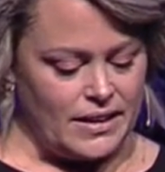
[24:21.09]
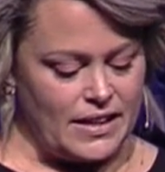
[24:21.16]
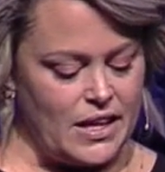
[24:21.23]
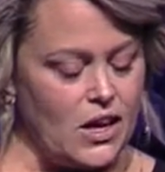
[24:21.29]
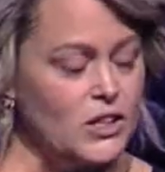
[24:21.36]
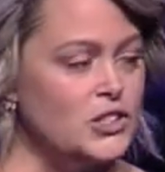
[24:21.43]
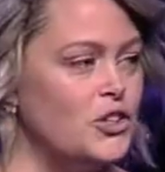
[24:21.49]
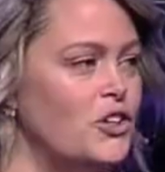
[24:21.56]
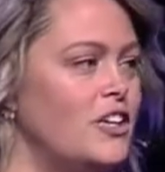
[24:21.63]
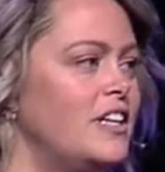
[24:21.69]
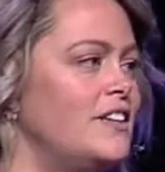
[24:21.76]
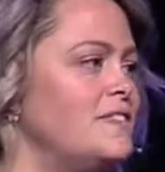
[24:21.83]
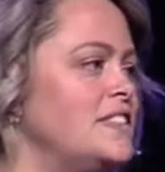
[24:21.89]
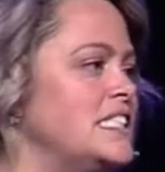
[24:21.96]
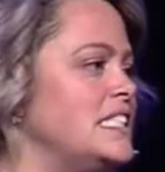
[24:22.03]
The
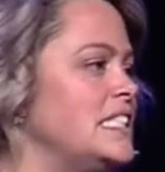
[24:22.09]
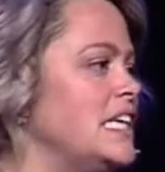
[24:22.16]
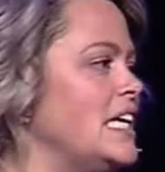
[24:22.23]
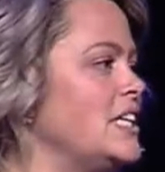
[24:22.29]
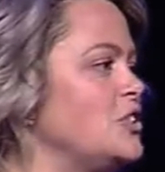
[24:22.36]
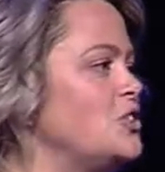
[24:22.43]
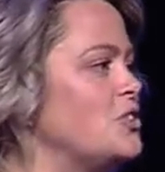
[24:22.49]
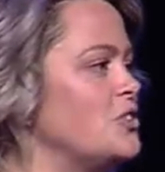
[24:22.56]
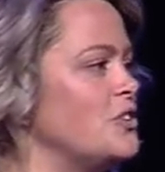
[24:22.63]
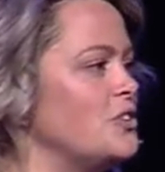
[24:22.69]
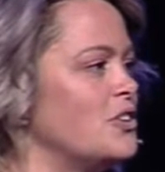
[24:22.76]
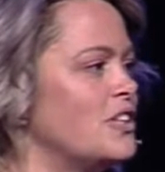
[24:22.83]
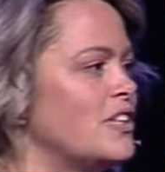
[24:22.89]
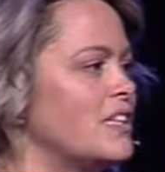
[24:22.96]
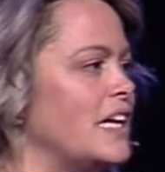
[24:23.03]
alternative to seeing
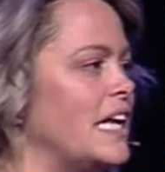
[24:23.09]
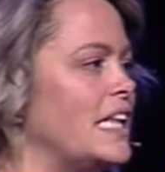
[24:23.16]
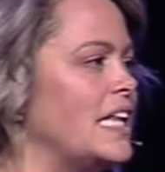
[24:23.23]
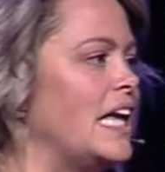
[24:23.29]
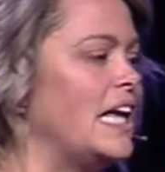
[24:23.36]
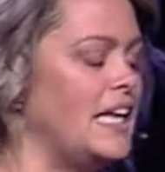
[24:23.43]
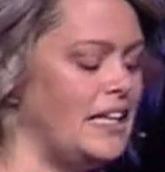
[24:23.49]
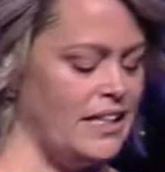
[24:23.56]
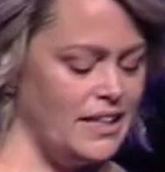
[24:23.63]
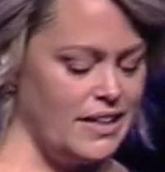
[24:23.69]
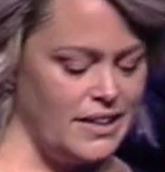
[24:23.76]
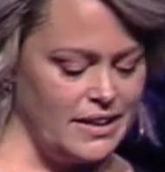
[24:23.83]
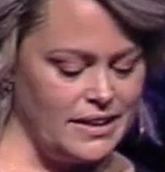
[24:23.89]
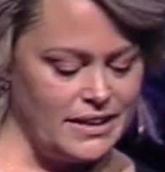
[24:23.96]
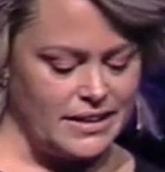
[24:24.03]
truth and then
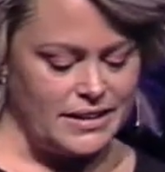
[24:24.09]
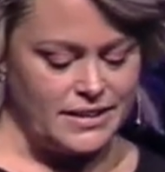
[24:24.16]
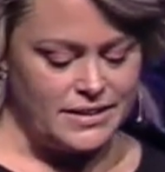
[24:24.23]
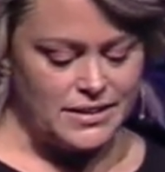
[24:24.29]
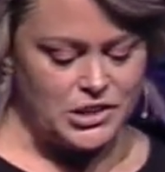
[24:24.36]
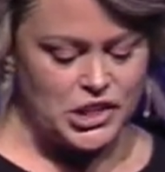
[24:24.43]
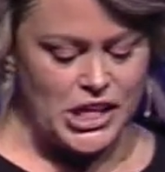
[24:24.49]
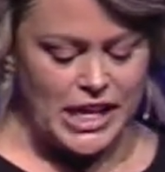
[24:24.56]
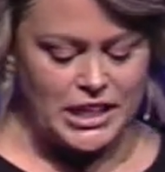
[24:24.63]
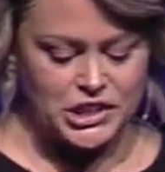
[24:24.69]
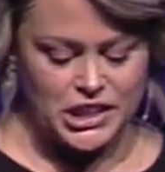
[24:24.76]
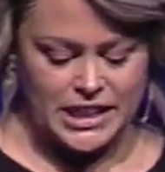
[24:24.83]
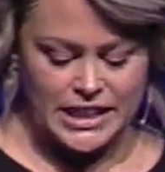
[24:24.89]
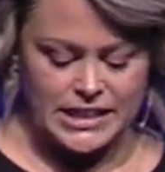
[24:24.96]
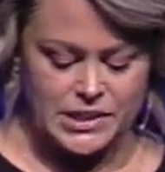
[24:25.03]

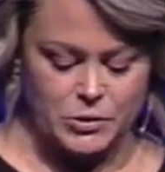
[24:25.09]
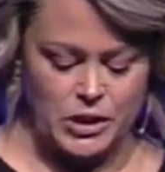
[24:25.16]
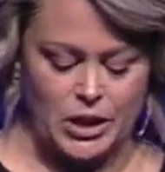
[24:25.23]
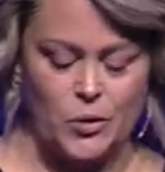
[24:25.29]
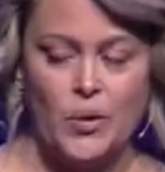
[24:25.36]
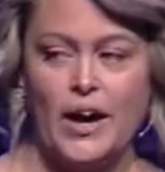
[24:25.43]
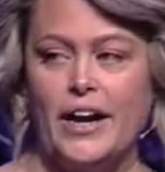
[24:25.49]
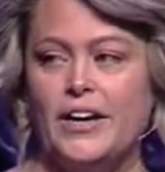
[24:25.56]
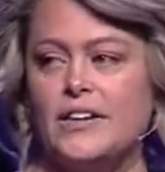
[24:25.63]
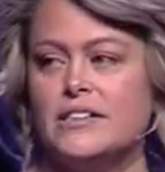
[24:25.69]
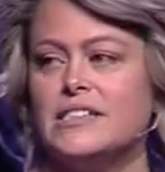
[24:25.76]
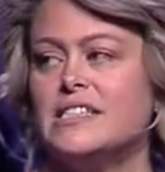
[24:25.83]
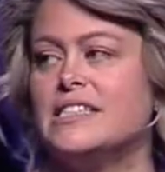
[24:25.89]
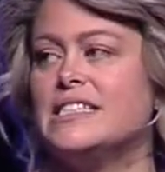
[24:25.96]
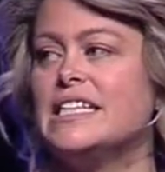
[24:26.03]
changing as it
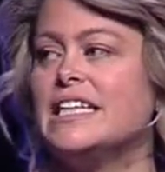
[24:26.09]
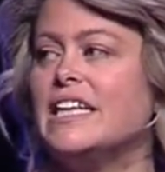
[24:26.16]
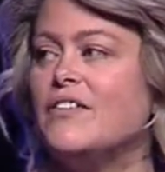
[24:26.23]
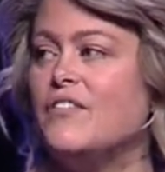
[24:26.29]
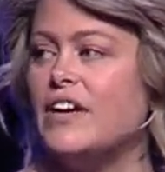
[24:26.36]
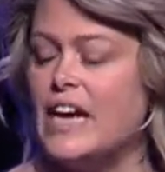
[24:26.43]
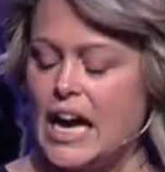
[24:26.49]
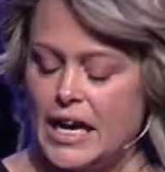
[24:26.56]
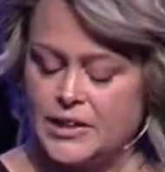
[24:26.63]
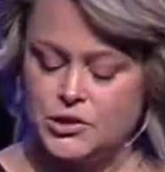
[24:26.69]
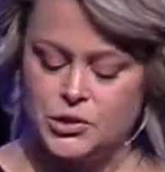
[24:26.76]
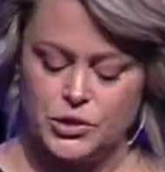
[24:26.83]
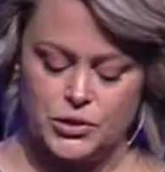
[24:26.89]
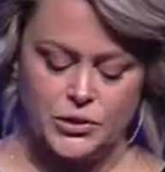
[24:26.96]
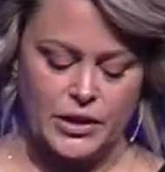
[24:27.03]
requires is to live an
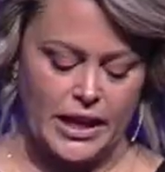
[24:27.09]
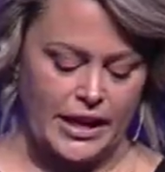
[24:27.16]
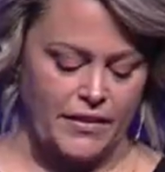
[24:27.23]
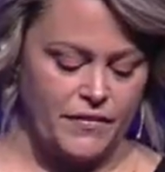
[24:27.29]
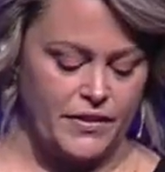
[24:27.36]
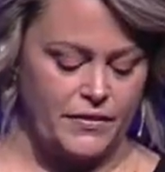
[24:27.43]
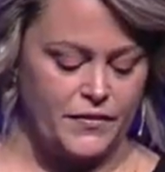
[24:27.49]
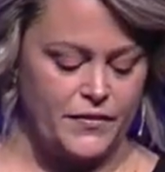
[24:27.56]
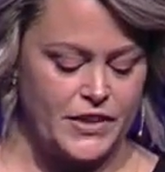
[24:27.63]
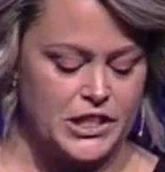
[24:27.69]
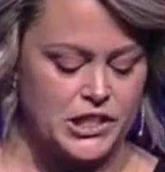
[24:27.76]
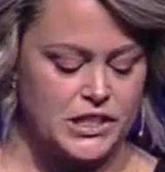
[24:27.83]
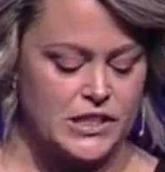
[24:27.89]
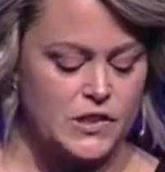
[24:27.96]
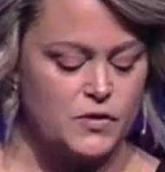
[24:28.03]
untrue life. And
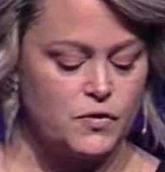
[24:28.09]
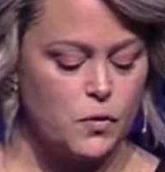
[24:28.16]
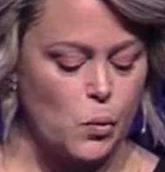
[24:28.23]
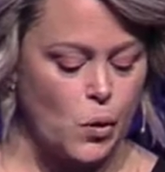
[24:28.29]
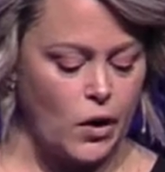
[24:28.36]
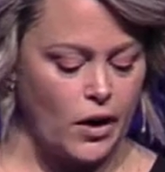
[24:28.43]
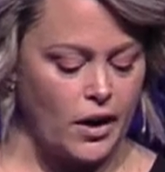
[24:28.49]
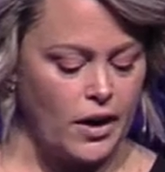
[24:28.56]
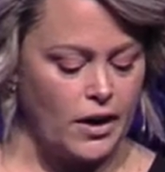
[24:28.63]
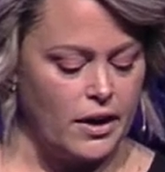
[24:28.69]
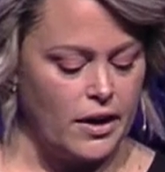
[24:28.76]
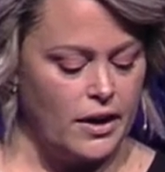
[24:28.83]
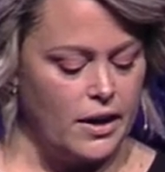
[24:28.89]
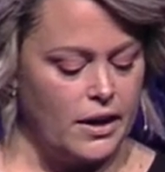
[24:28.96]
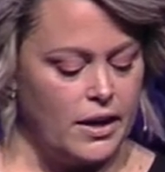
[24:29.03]
Ephesians 4
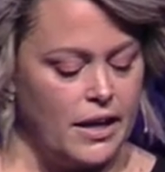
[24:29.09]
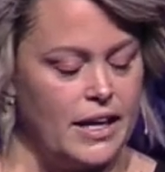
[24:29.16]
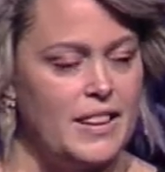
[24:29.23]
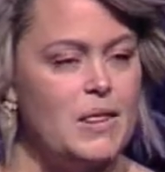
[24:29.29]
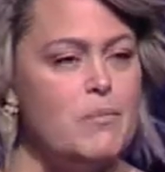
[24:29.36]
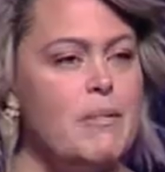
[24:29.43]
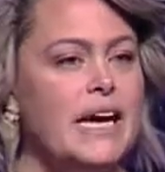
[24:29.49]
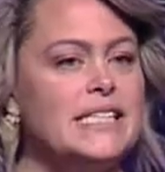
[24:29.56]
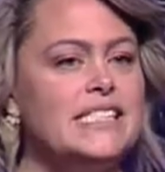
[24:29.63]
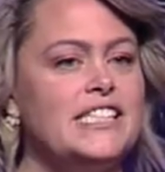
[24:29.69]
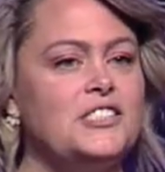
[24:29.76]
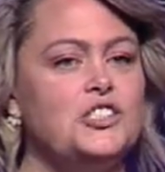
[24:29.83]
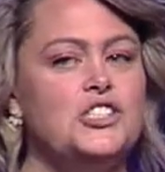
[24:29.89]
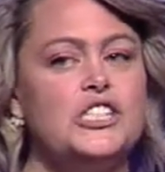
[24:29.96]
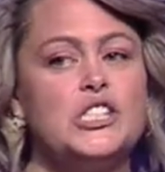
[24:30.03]
in the
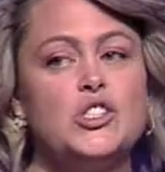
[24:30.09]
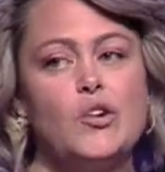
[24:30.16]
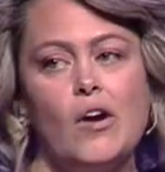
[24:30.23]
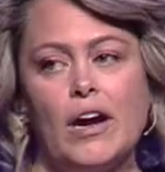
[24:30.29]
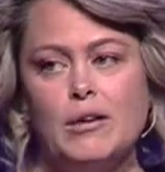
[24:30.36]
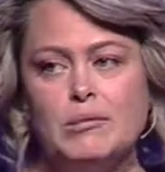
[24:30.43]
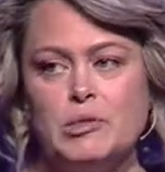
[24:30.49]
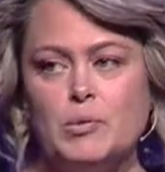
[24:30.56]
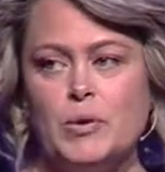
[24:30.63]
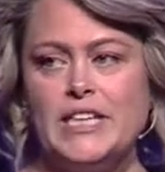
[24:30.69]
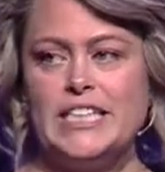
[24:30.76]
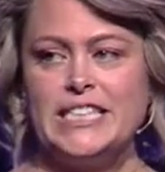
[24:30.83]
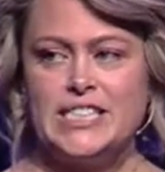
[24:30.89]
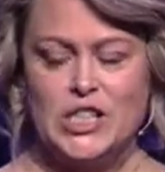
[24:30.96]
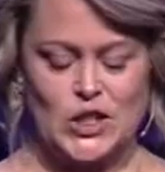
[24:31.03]
Message describes what
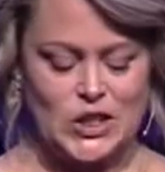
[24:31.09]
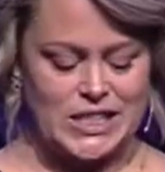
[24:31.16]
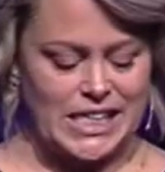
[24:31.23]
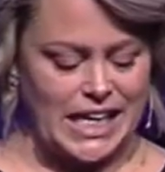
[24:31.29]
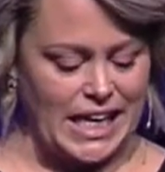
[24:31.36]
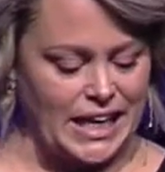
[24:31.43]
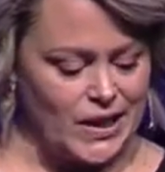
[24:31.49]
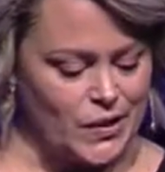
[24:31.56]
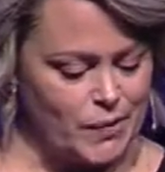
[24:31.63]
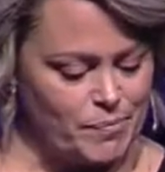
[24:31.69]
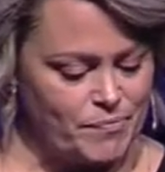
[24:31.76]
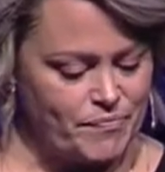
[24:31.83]
this looks like.